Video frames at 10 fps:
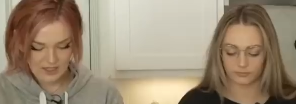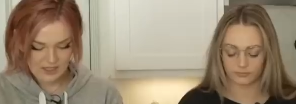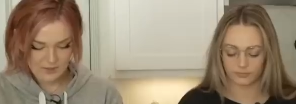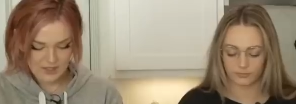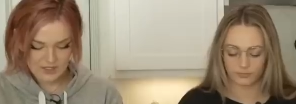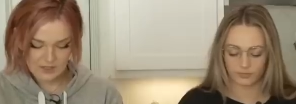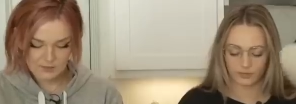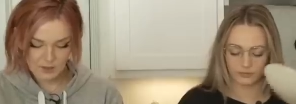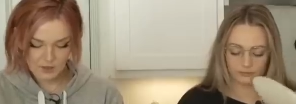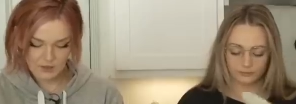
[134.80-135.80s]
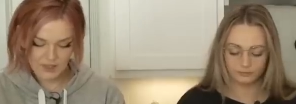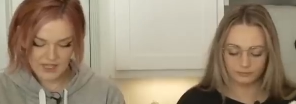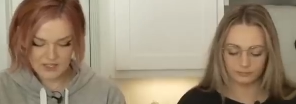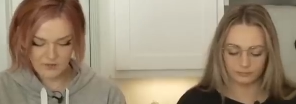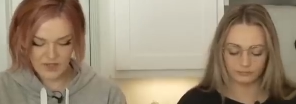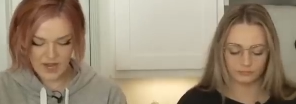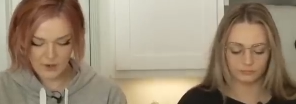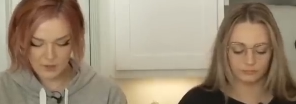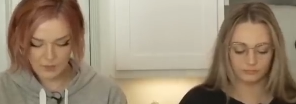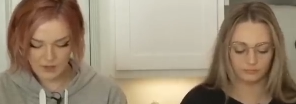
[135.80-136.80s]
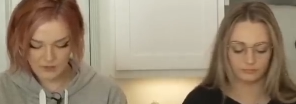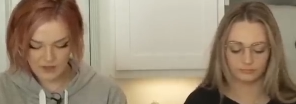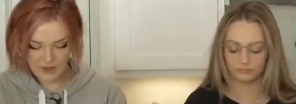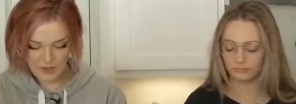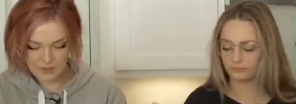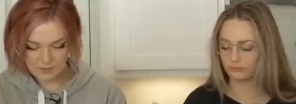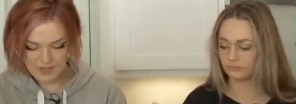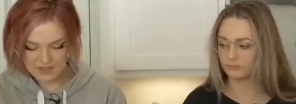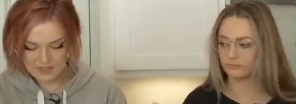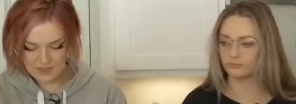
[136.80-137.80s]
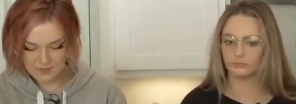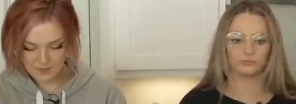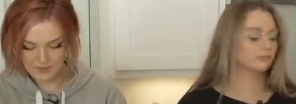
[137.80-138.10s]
Speaker 1: in a mixing bowl, place flour, bread flour, and mix them.